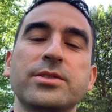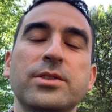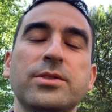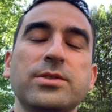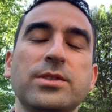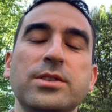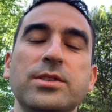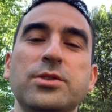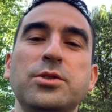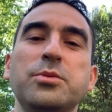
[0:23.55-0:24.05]
Those
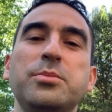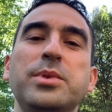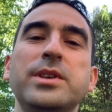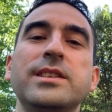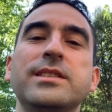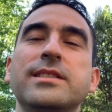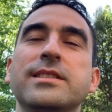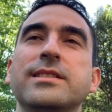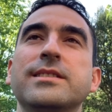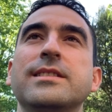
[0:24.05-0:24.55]
are the two
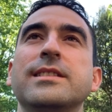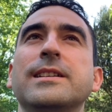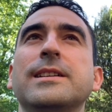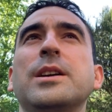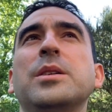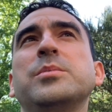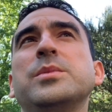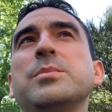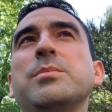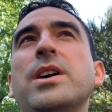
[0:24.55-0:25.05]
pieces that
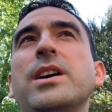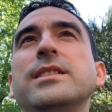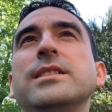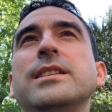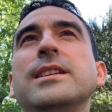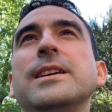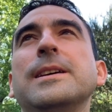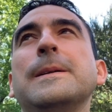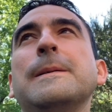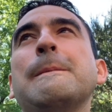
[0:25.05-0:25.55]
come to mind
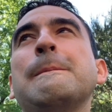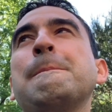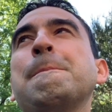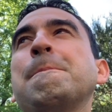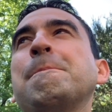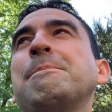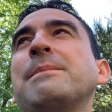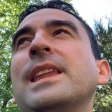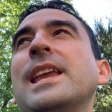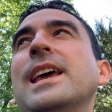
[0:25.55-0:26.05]
today.
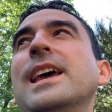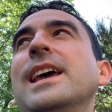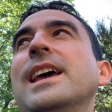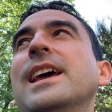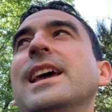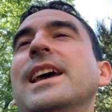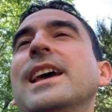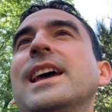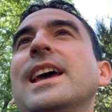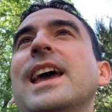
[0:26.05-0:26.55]

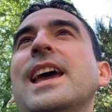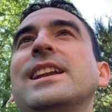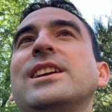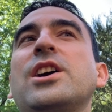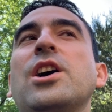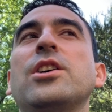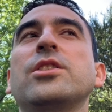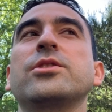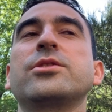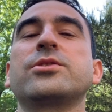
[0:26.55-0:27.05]
And
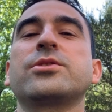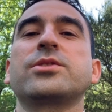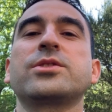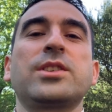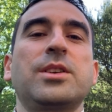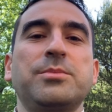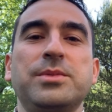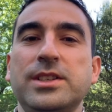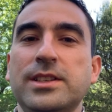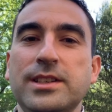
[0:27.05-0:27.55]
colors are
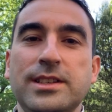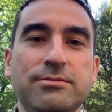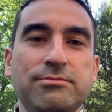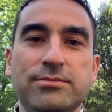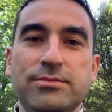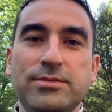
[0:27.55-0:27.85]
something,